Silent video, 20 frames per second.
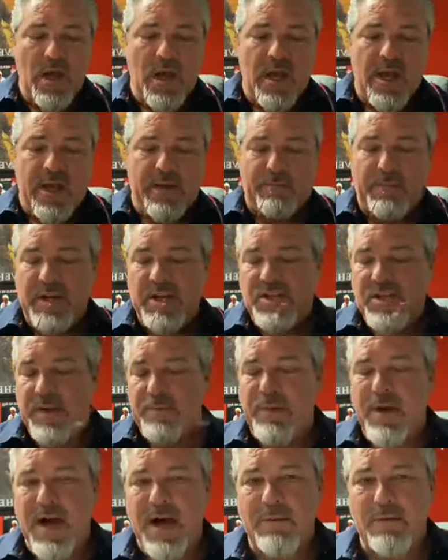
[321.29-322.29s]
And B.J.
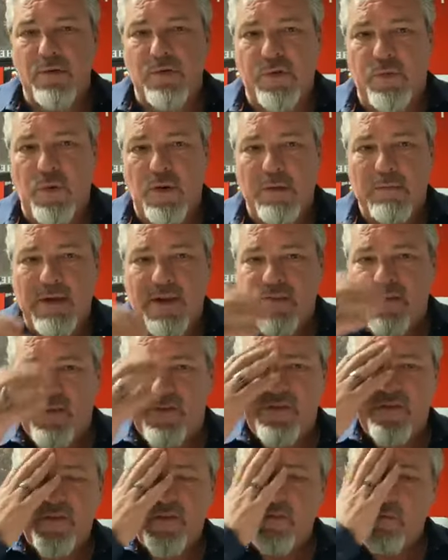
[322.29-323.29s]
Palmer, who's one of my
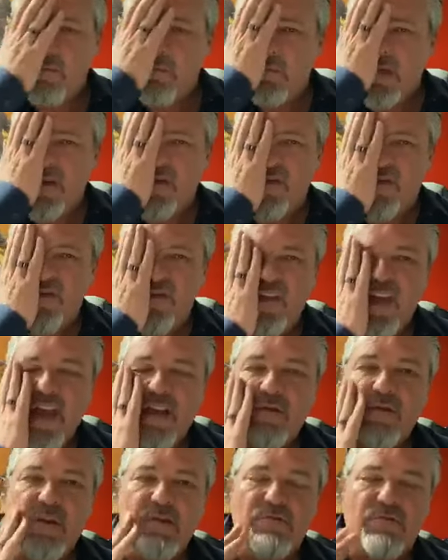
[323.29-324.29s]

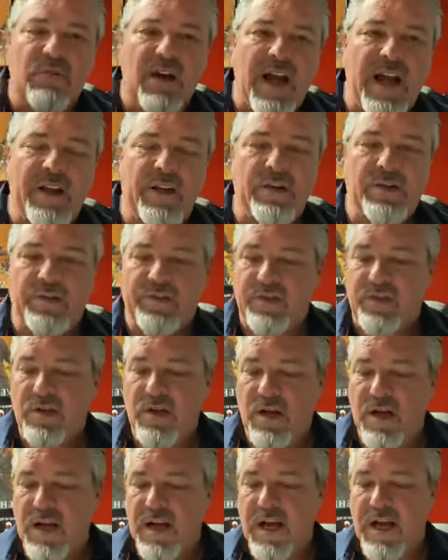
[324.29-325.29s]
favorite writers,
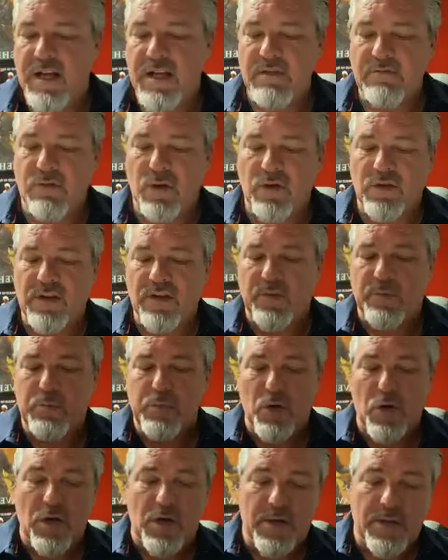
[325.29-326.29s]
he wrote this
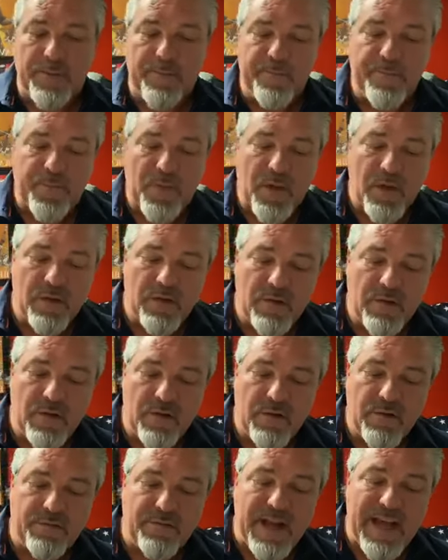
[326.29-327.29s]
book,
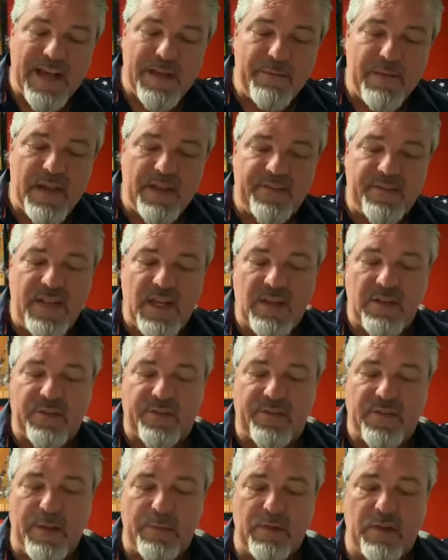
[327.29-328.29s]
Volume 18, The
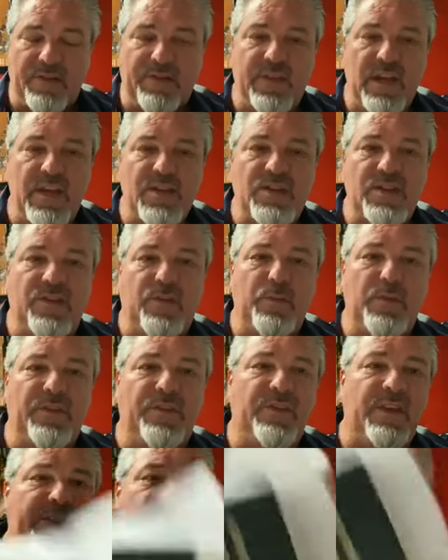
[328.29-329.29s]
Subluxation
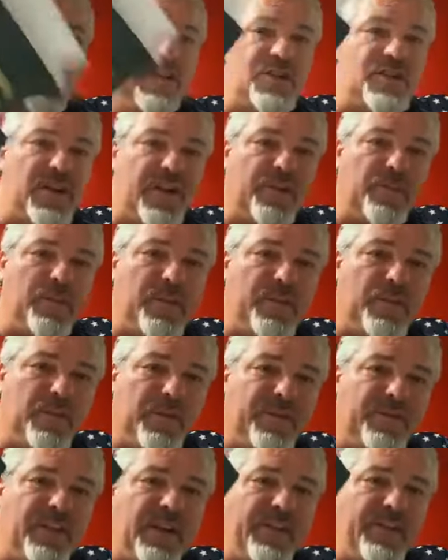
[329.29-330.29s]
Specific, Adjustment
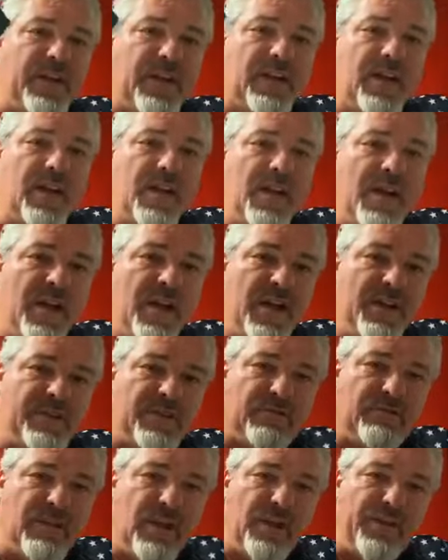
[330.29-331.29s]
Specific. It's a
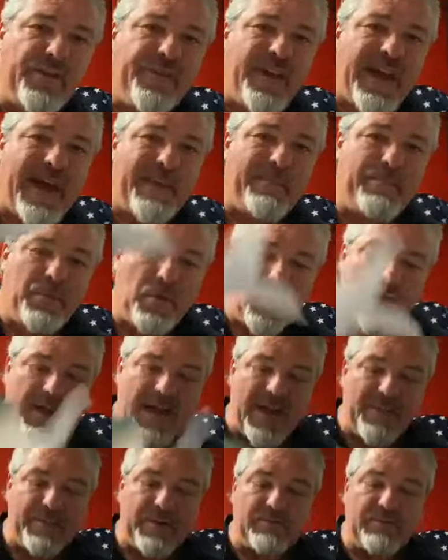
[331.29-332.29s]
real fat book.
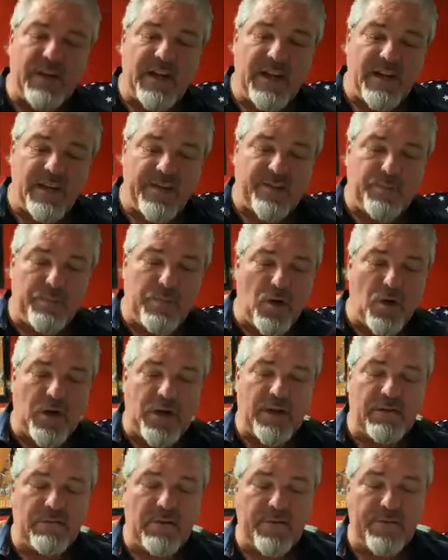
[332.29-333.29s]
I've been reading this
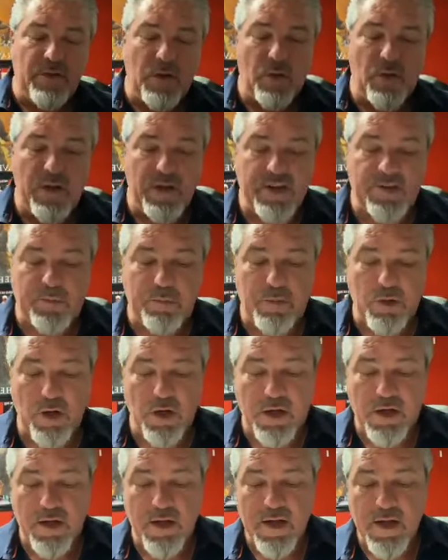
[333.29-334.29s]
book and reviewing this
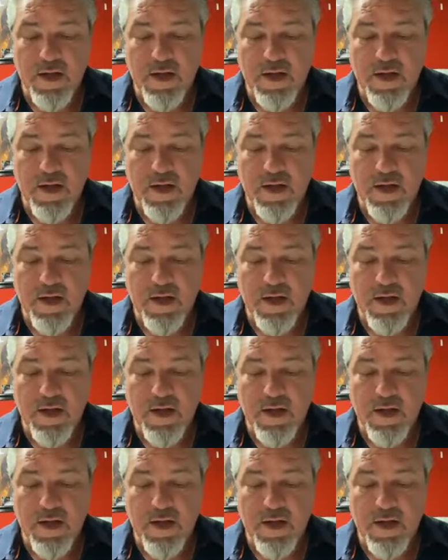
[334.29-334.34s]
book.